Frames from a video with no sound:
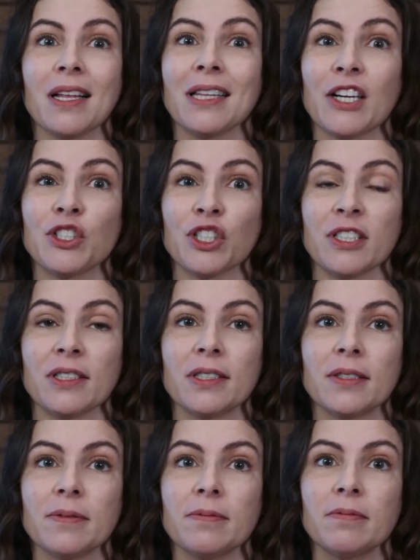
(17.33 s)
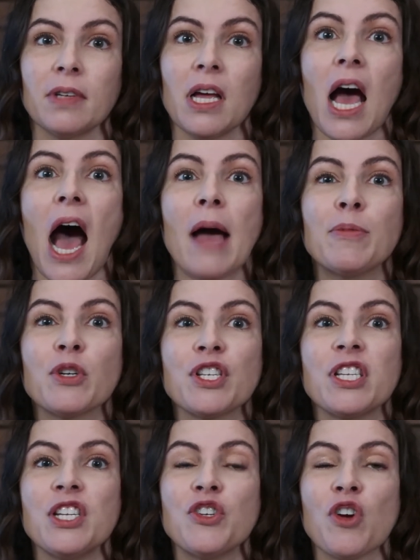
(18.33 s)
elections. I'm
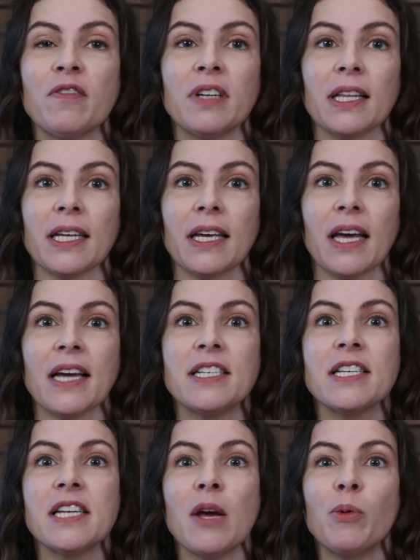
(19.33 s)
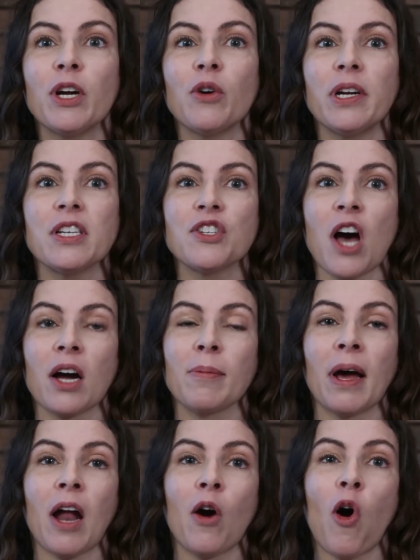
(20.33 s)
Christine Giovanelli, and today we are going to talk
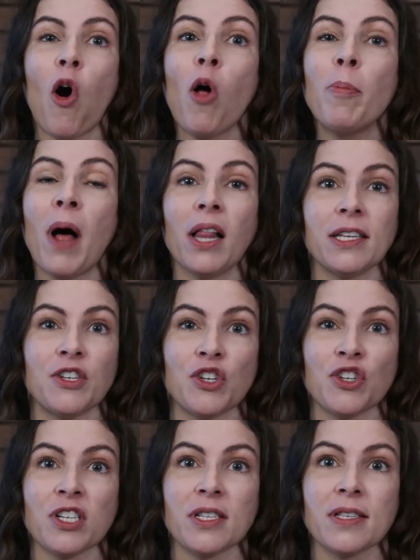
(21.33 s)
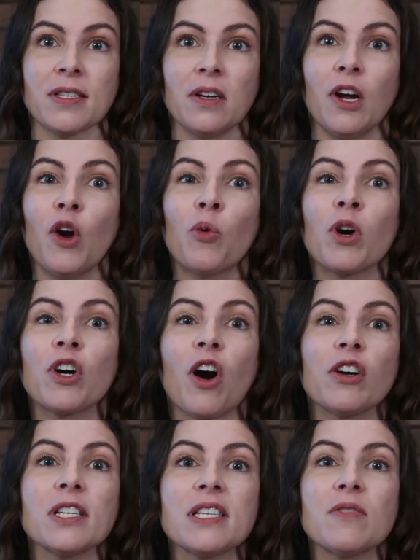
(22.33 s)
about how all politicians,
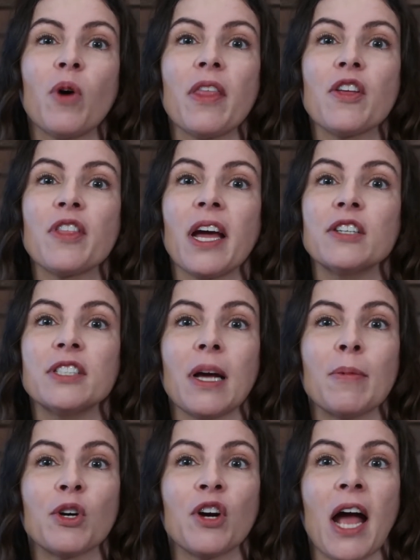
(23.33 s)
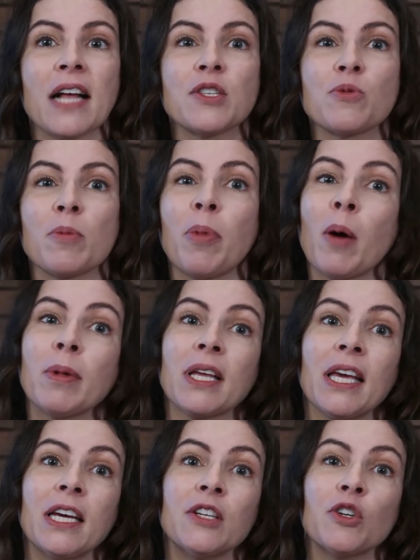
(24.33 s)
regardless of whether they are Democrats,
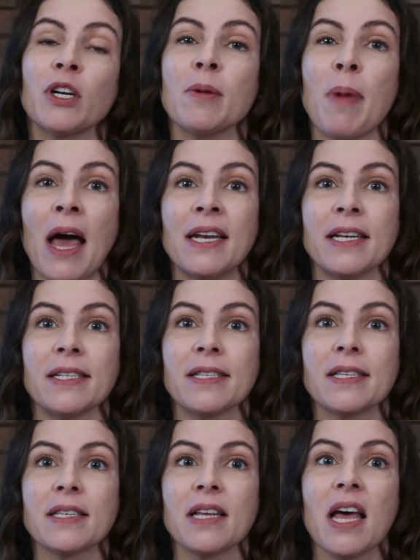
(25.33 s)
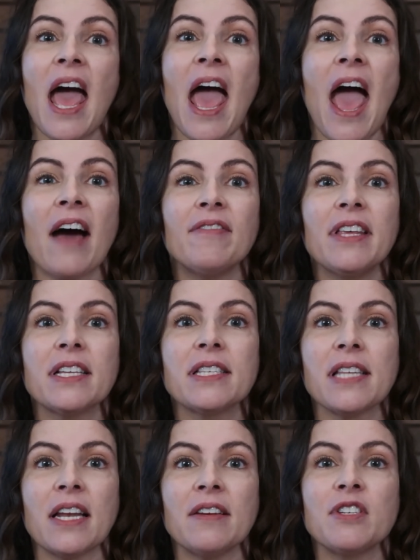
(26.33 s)
Republican, or Independents, have the
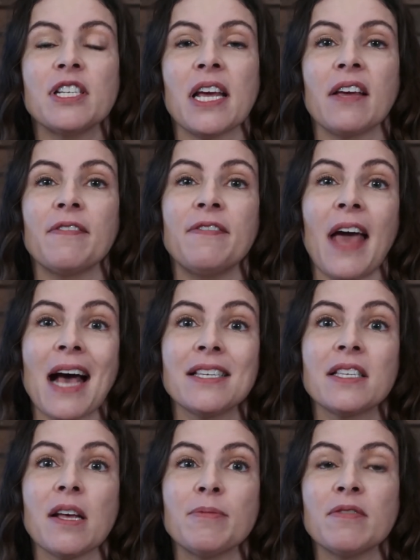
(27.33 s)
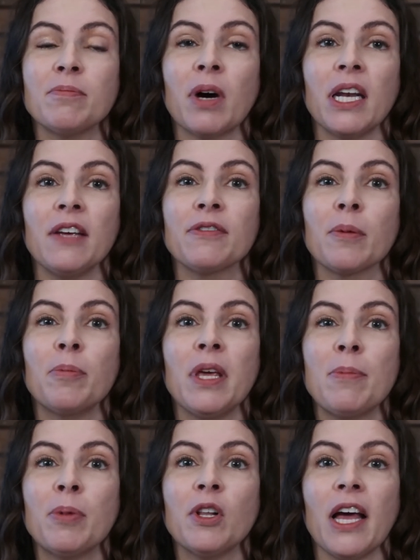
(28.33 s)
incentive to take vast sums of money from
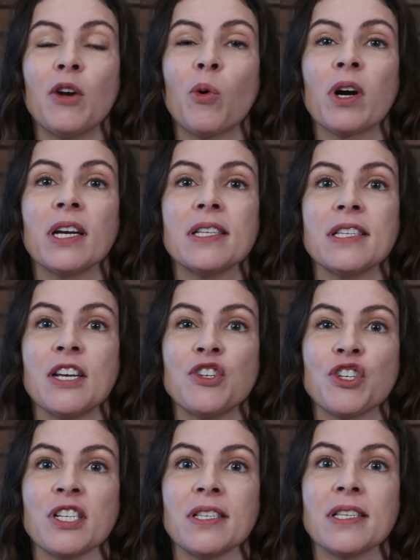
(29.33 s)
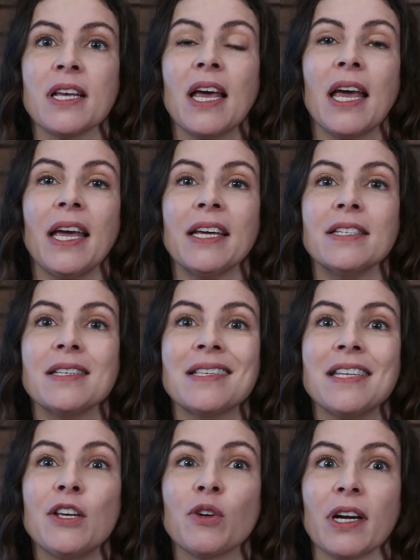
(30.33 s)
people and organizations in
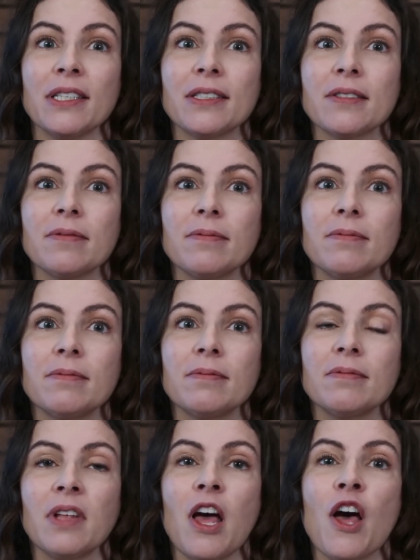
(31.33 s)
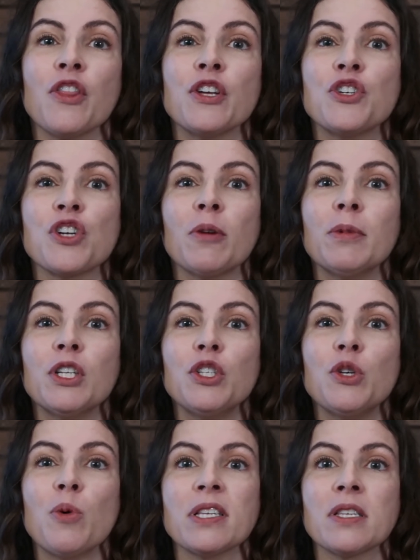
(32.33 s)
secret. The German
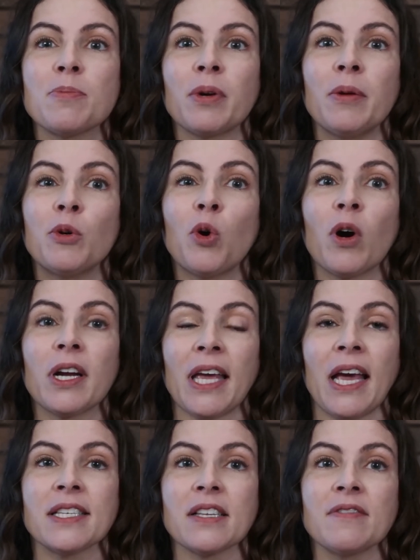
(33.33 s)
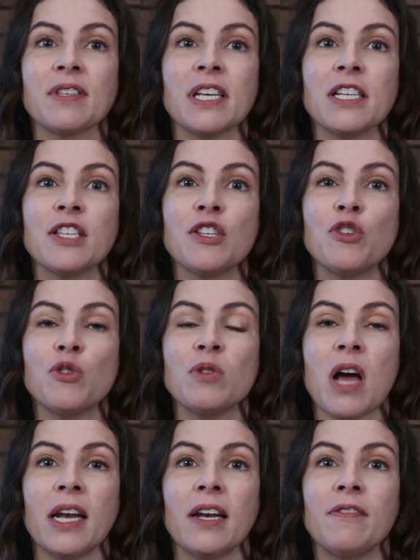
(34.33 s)
U.S. Supreme Court case of Citizens
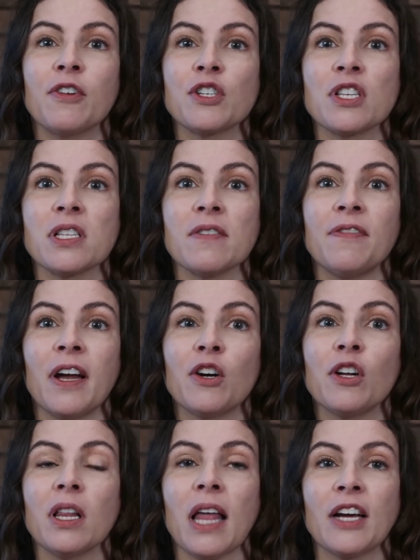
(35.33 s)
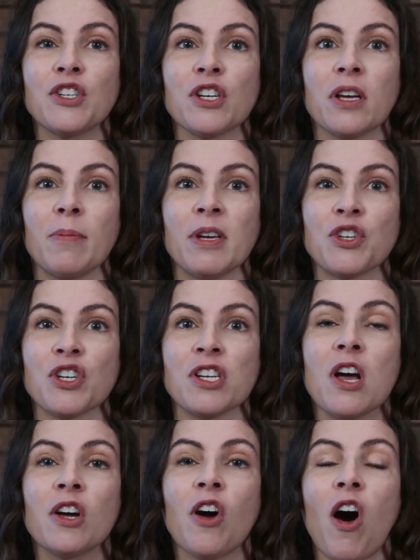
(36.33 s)
United versus the Federal Election Commission
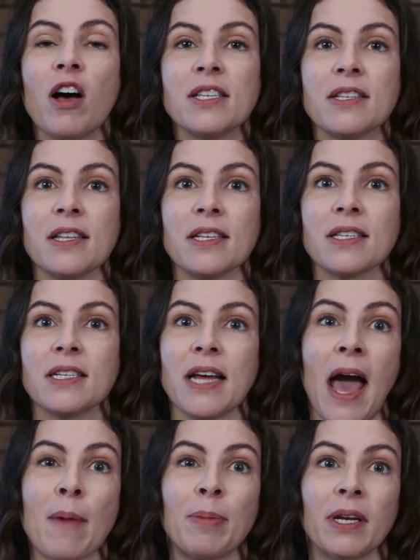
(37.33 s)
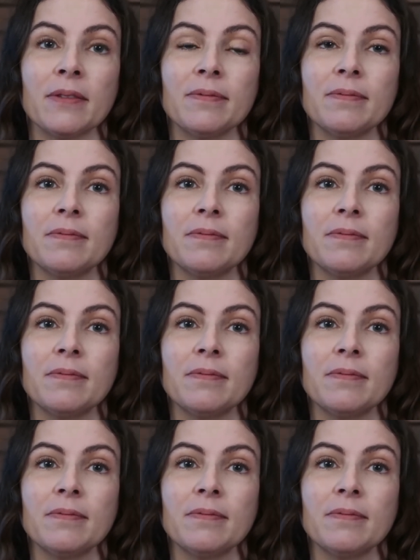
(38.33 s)
caused this to happen.